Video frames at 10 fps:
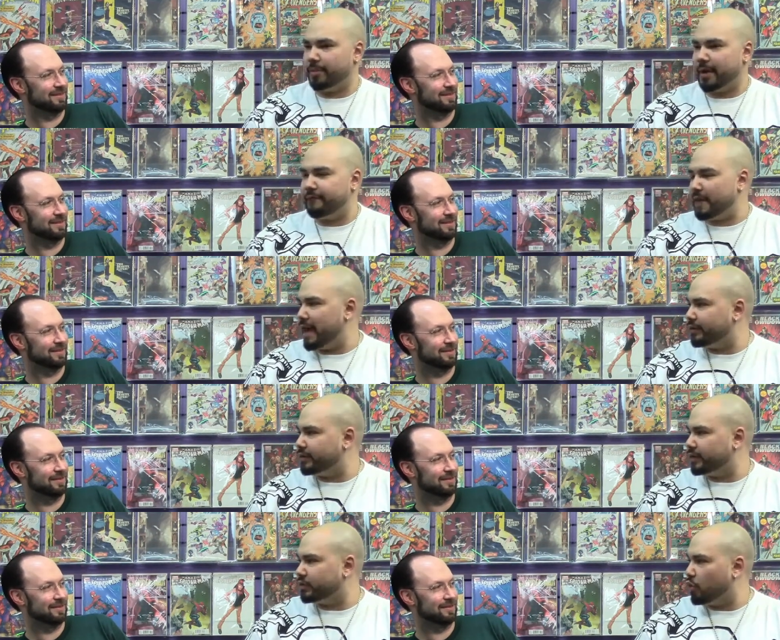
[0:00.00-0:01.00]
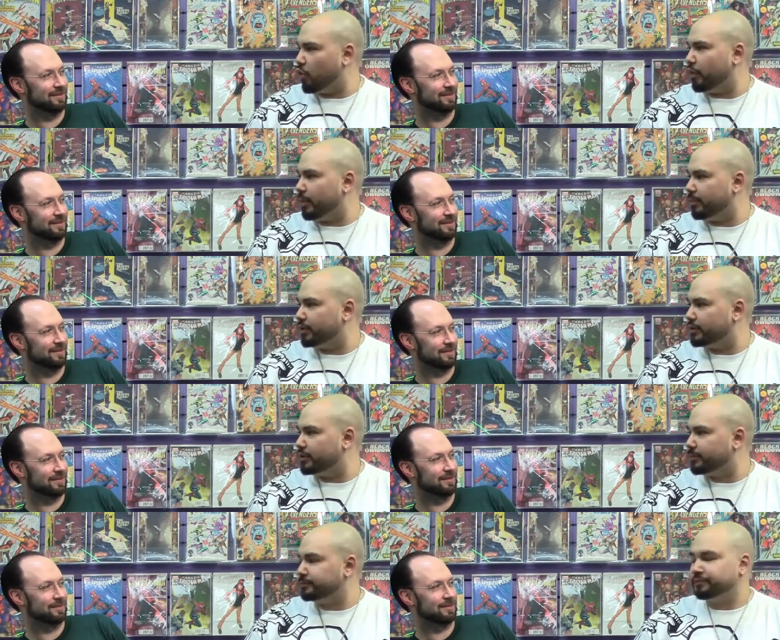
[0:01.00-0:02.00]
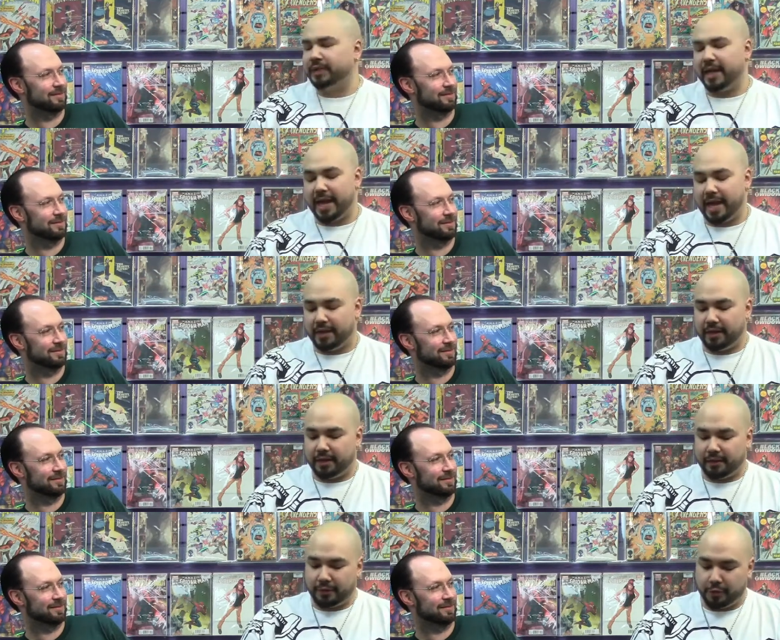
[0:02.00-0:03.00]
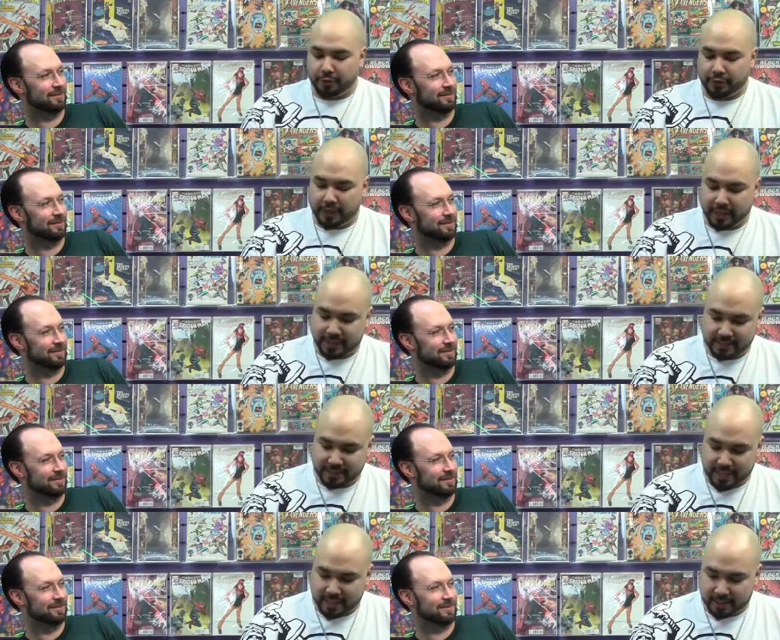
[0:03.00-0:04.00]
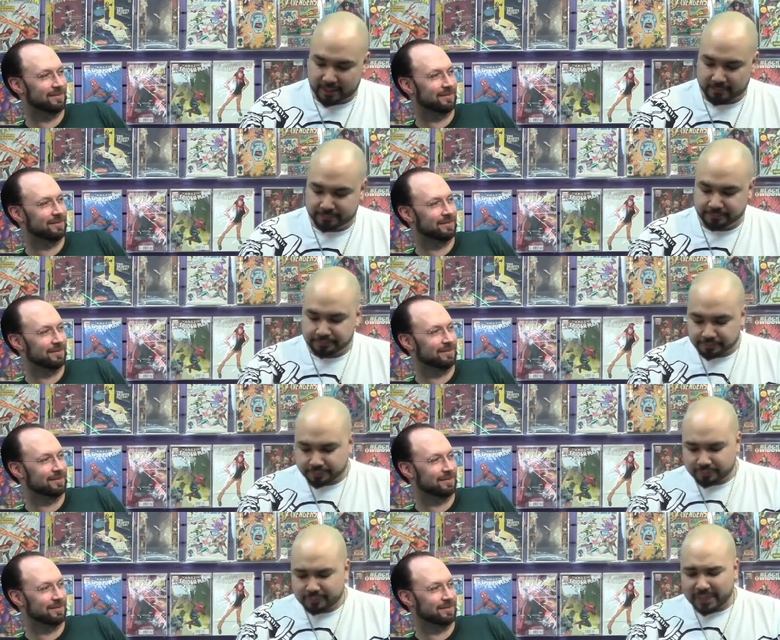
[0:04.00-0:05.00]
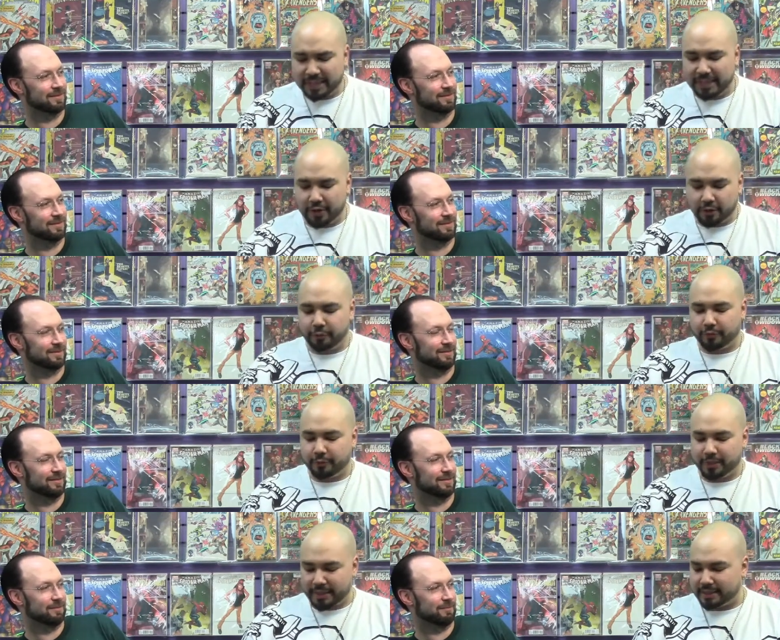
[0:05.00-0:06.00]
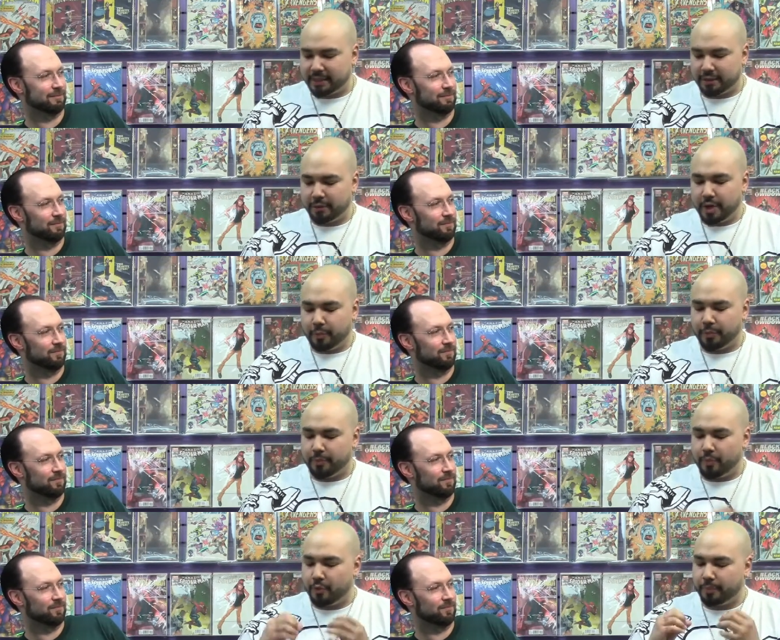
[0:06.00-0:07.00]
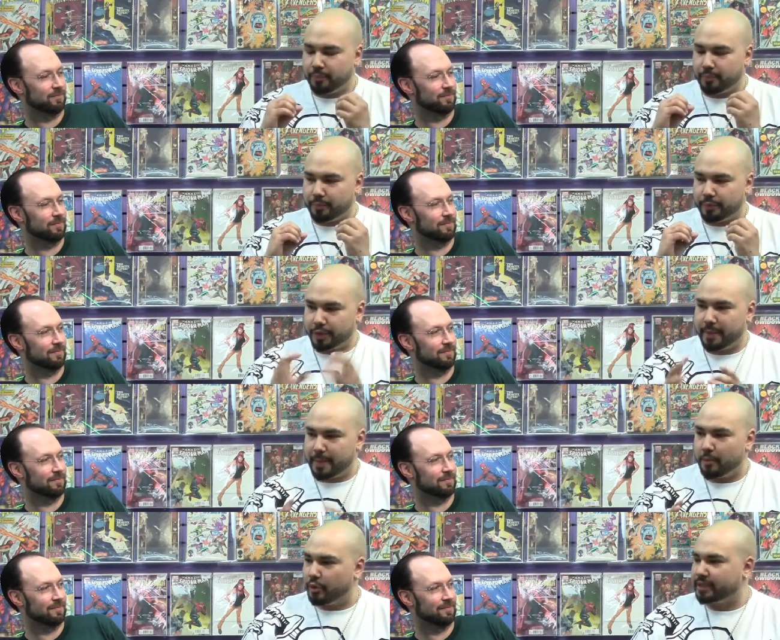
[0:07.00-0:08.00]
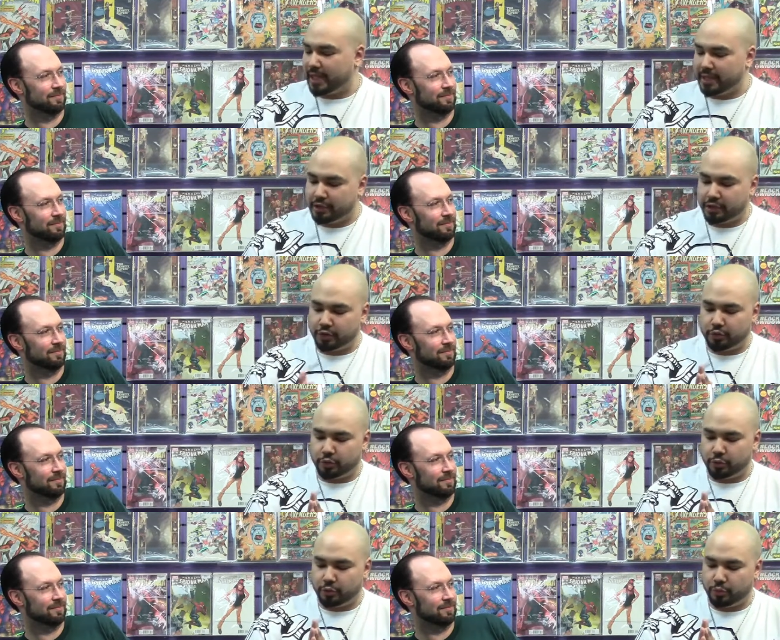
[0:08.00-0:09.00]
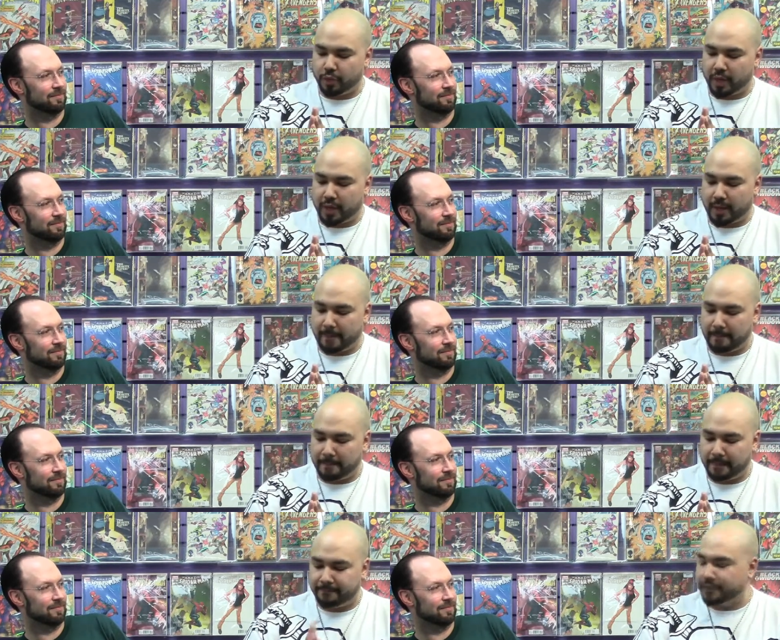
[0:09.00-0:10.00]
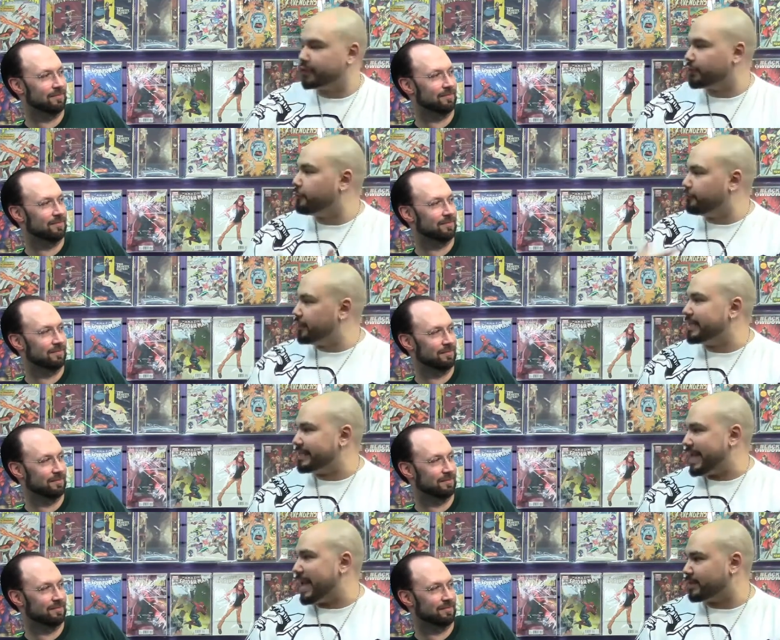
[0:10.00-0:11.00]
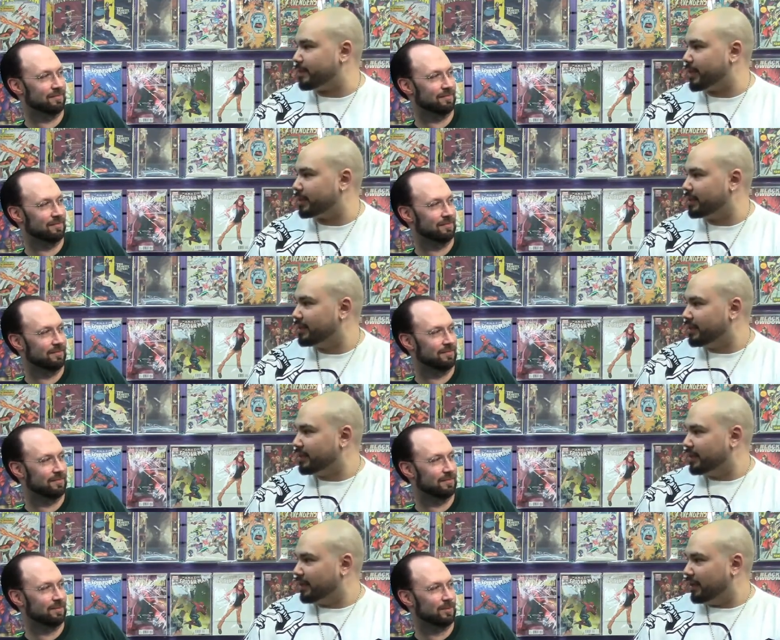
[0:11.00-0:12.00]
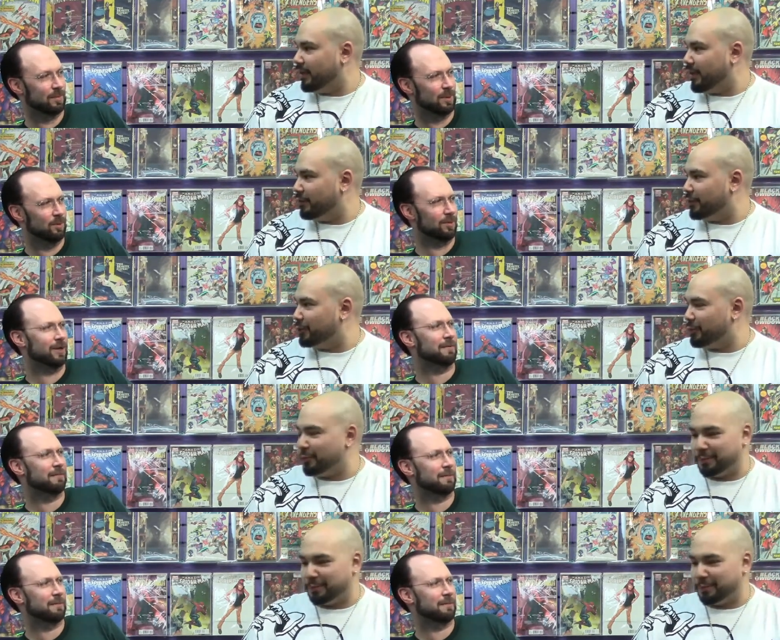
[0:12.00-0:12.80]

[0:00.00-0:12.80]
Speaker 1: about five or six core members. And uh, the whole thing is that um, he only reformed it days later with more, but they're going to pay more attention to um, the physical fitness aspect
Speaker 2: of okay. the group.